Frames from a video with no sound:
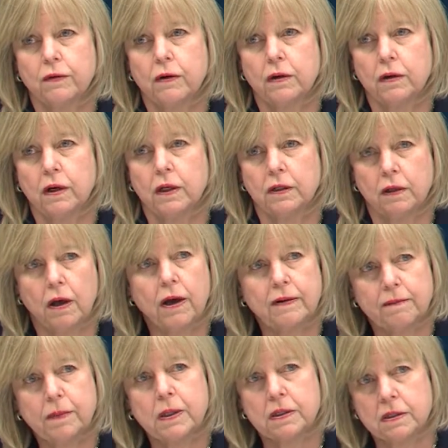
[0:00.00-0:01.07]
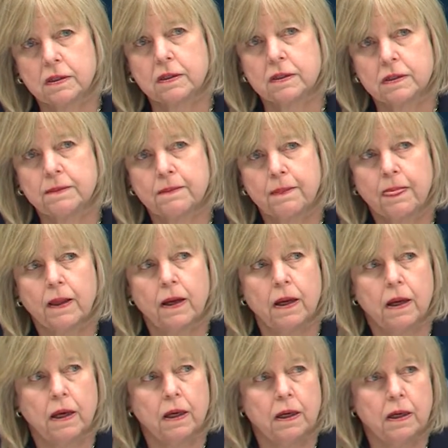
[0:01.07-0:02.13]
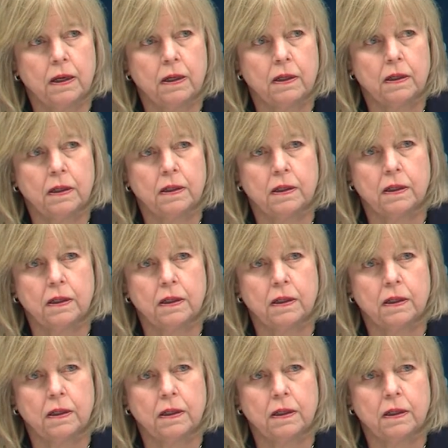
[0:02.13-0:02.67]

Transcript: for a lot of buses. And